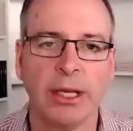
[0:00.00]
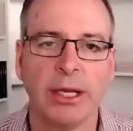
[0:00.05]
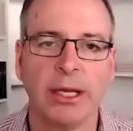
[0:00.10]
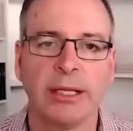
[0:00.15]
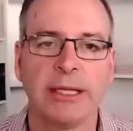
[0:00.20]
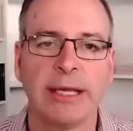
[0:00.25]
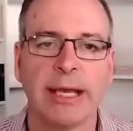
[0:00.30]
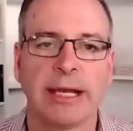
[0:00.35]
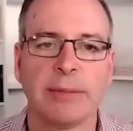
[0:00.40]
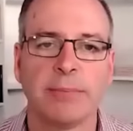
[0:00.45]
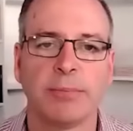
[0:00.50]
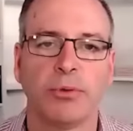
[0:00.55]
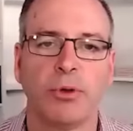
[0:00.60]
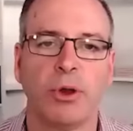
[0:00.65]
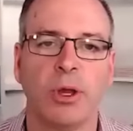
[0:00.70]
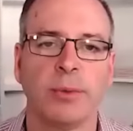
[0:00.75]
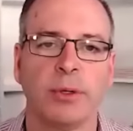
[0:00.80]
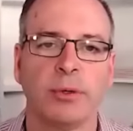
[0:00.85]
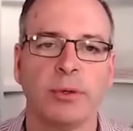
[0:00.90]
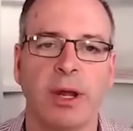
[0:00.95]
The
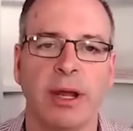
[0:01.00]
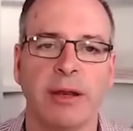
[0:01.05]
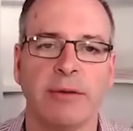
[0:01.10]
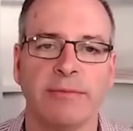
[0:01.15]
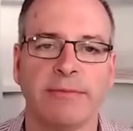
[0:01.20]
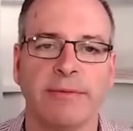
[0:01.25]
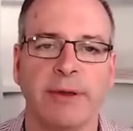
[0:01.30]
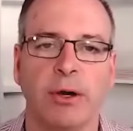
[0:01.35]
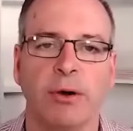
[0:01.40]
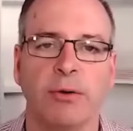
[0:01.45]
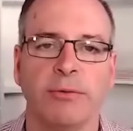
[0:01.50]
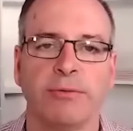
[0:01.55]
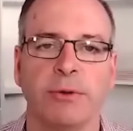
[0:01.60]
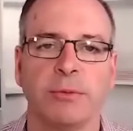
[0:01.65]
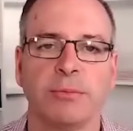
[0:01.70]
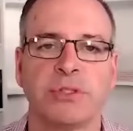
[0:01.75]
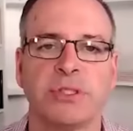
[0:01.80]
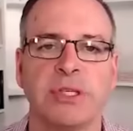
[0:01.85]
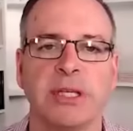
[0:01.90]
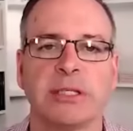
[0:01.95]
unemployment rate fell
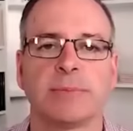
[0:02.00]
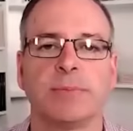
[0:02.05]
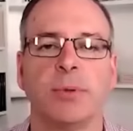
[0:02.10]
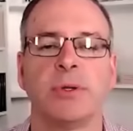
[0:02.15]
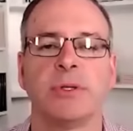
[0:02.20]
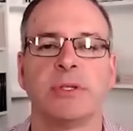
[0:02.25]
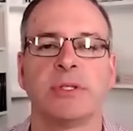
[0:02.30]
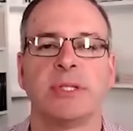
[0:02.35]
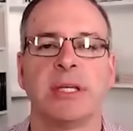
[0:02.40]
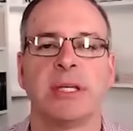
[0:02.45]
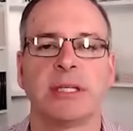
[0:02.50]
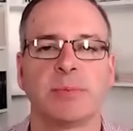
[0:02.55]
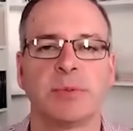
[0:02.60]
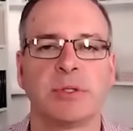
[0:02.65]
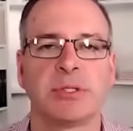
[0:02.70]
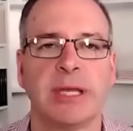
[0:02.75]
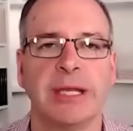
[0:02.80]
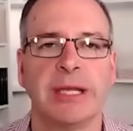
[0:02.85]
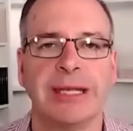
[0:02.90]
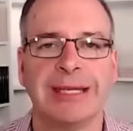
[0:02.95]
from
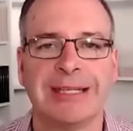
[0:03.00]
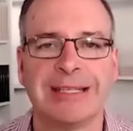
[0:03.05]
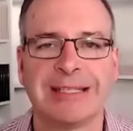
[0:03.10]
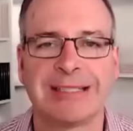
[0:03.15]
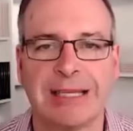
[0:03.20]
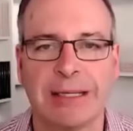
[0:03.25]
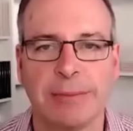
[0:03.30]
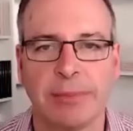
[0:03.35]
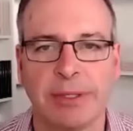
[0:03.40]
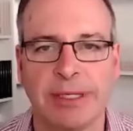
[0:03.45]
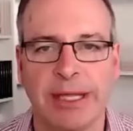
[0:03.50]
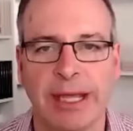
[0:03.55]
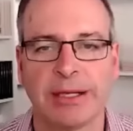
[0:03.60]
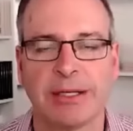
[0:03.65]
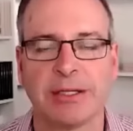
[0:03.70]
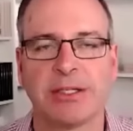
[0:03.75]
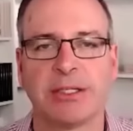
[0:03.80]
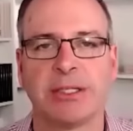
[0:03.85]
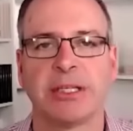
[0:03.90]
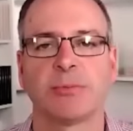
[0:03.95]
6.6% in December down
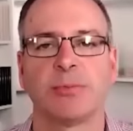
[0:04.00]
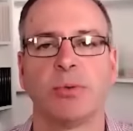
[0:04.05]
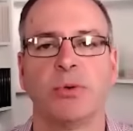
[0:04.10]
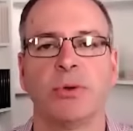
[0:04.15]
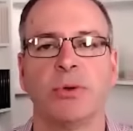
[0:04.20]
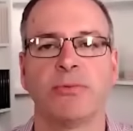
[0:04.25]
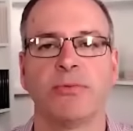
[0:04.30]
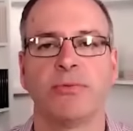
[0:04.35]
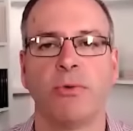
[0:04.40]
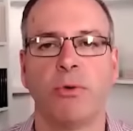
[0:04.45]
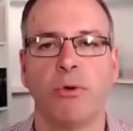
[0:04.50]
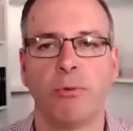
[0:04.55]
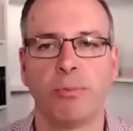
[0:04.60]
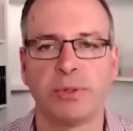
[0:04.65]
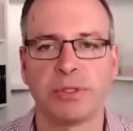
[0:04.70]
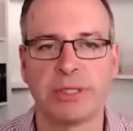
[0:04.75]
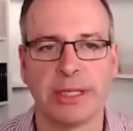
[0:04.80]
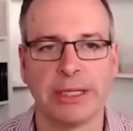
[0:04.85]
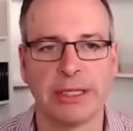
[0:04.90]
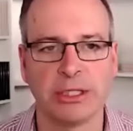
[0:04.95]
to
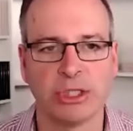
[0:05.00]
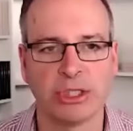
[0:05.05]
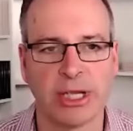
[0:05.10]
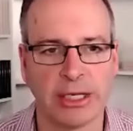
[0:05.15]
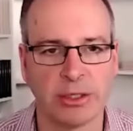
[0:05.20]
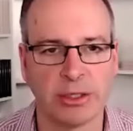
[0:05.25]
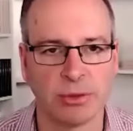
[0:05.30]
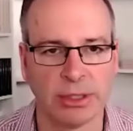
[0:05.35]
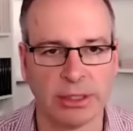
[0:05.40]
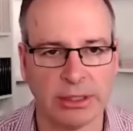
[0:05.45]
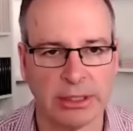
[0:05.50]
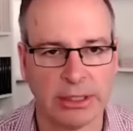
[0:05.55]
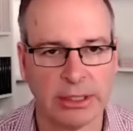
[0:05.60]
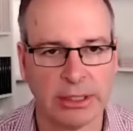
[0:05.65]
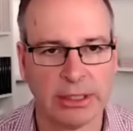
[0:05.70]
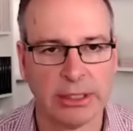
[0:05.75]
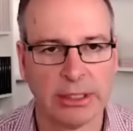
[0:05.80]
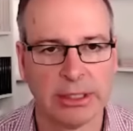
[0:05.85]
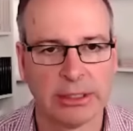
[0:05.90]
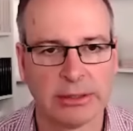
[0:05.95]
6.4% in January.
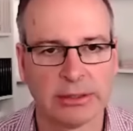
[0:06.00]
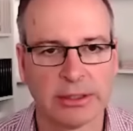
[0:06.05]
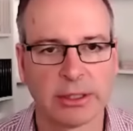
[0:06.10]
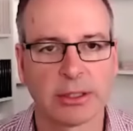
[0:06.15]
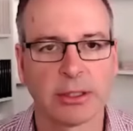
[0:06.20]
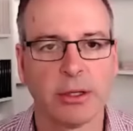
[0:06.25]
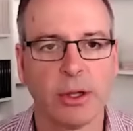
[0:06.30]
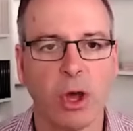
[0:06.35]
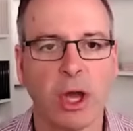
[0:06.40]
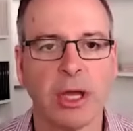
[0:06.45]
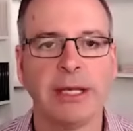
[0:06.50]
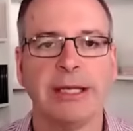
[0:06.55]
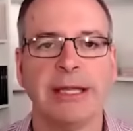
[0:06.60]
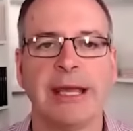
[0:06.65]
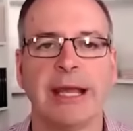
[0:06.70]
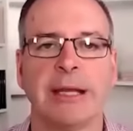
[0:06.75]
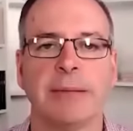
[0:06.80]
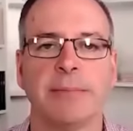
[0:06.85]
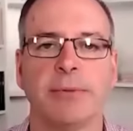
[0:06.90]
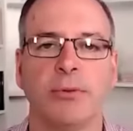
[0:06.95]
The decline in the
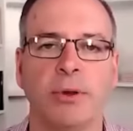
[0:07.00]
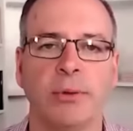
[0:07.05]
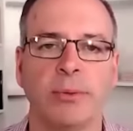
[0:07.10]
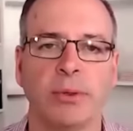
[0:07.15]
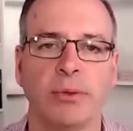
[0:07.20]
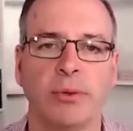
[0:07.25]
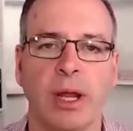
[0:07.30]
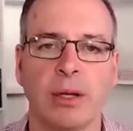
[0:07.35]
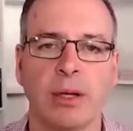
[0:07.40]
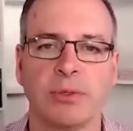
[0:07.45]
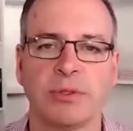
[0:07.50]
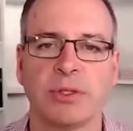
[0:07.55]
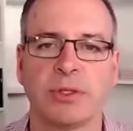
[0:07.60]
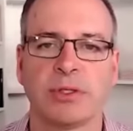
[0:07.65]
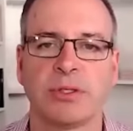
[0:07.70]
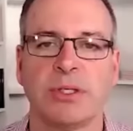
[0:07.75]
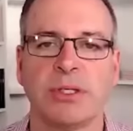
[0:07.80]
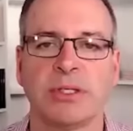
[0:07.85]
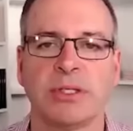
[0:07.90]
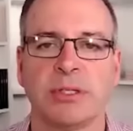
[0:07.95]
unemployment rate was
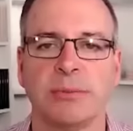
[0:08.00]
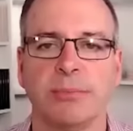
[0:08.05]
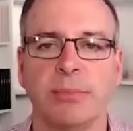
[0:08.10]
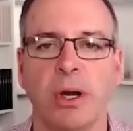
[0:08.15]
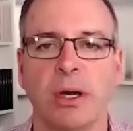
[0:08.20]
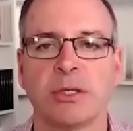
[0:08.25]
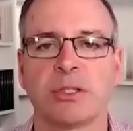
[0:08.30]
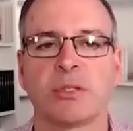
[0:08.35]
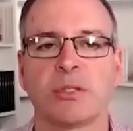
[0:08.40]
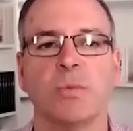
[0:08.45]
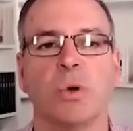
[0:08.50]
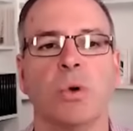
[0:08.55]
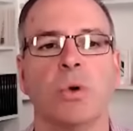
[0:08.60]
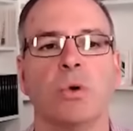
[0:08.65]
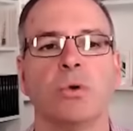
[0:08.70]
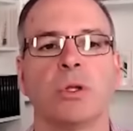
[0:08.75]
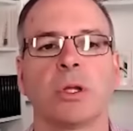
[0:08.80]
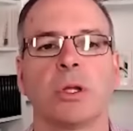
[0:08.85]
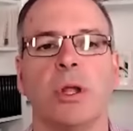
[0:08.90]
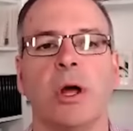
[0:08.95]
assisted by a
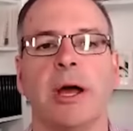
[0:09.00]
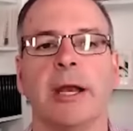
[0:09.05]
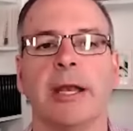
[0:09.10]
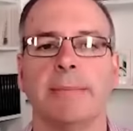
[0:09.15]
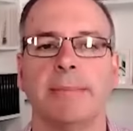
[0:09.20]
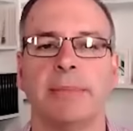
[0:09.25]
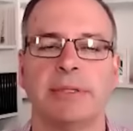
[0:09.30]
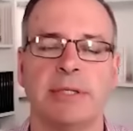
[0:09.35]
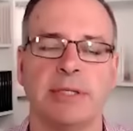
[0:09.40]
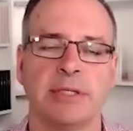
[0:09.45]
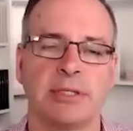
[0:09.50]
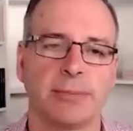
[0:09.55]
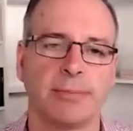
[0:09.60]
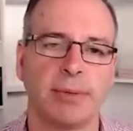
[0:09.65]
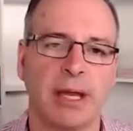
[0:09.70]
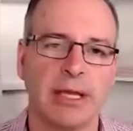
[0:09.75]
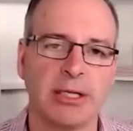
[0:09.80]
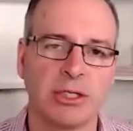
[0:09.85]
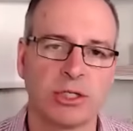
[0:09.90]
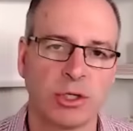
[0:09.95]
small decline in
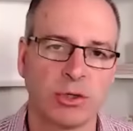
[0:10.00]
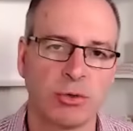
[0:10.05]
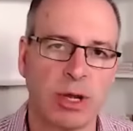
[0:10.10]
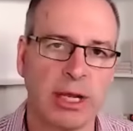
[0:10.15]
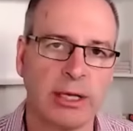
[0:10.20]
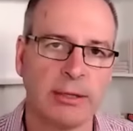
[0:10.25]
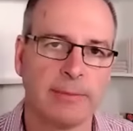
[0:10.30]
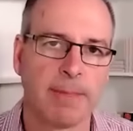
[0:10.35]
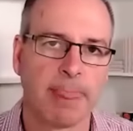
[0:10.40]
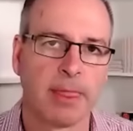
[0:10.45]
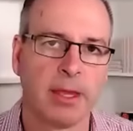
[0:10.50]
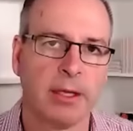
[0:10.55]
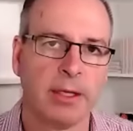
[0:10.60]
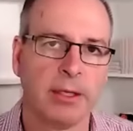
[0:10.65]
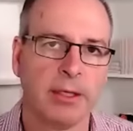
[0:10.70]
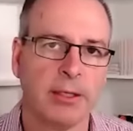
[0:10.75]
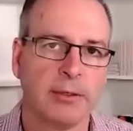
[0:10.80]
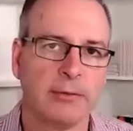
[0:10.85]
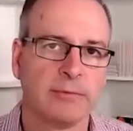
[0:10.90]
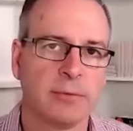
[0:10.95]
participation rate
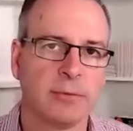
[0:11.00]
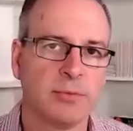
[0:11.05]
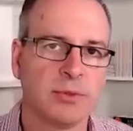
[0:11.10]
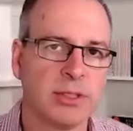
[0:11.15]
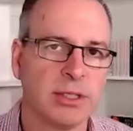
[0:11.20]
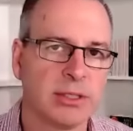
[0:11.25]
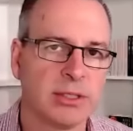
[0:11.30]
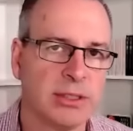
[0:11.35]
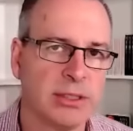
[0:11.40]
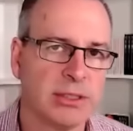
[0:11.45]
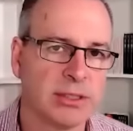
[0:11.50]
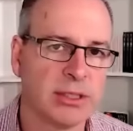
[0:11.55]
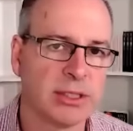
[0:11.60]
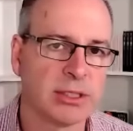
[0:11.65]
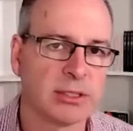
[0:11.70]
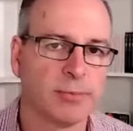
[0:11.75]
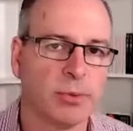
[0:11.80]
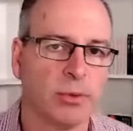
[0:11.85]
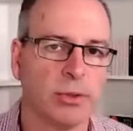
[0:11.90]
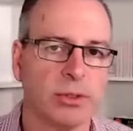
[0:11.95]
from
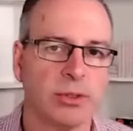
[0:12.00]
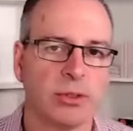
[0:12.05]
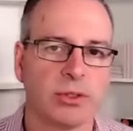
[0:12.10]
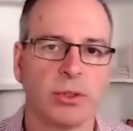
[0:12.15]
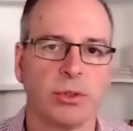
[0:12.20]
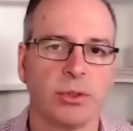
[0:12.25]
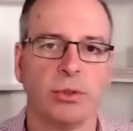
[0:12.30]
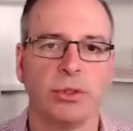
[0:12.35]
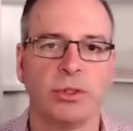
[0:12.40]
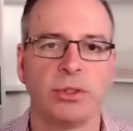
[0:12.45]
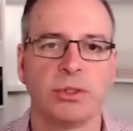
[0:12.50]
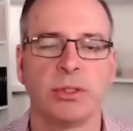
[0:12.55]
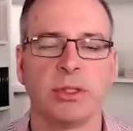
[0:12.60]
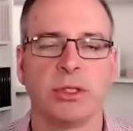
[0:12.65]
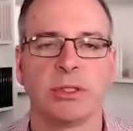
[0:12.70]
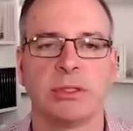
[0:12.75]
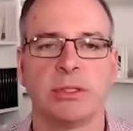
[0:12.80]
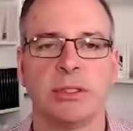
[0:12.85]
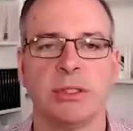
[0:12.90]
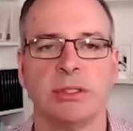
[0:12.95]
66.2 to
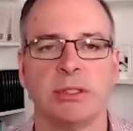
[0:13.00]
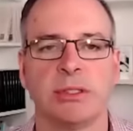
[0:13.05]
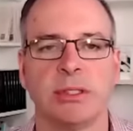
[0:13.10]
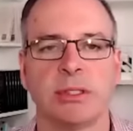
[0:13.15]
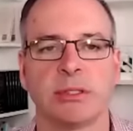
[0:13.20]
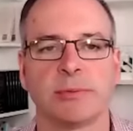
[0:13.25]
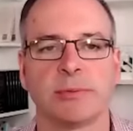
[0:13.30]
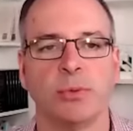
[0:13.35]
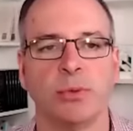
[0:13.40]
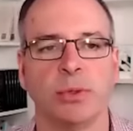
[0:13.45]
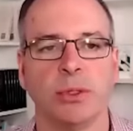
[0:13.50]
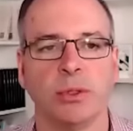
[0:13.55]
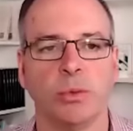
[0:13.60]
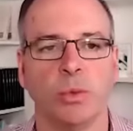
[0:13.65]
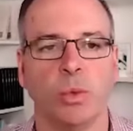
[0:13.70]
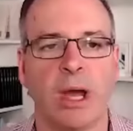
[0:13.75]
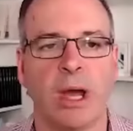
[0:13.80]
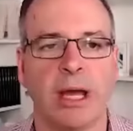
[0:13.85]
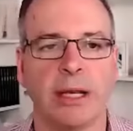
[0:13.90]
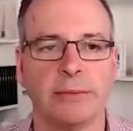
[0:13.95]

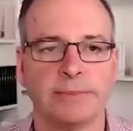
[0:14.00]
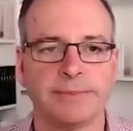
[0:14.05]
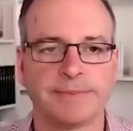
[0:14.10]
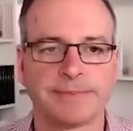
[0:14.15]
66.1.